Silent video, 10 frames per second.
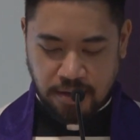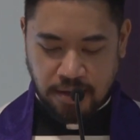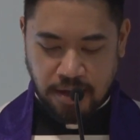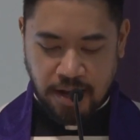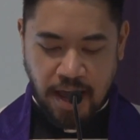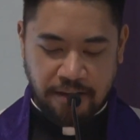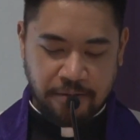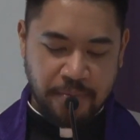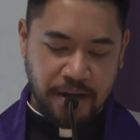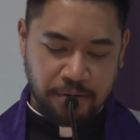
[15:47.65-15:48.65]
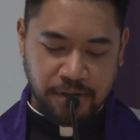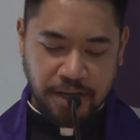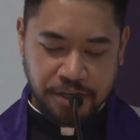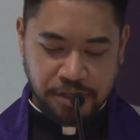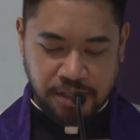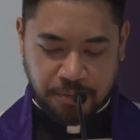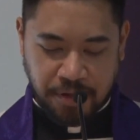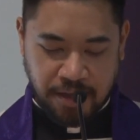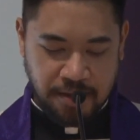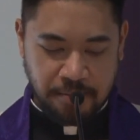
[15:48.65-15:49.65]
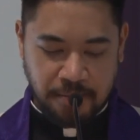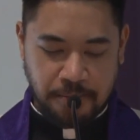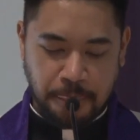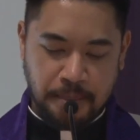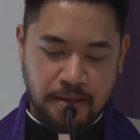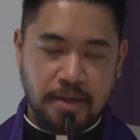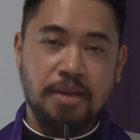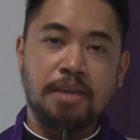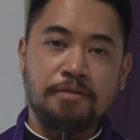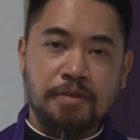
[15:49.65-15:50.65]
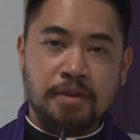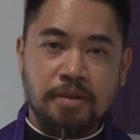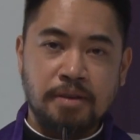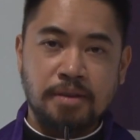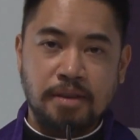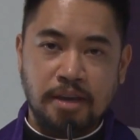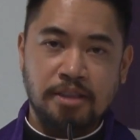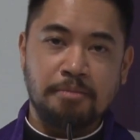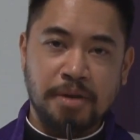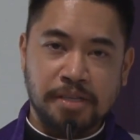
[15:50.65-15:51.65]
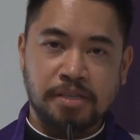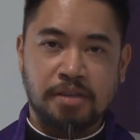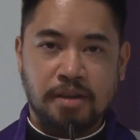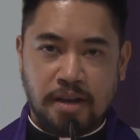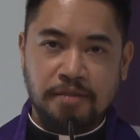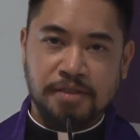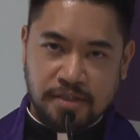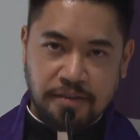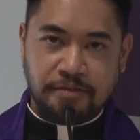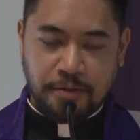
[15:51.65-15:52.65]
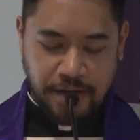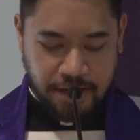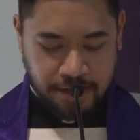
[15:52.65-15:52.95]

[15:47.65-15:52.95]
and have a better relationship with Him, even in the midst of suffering.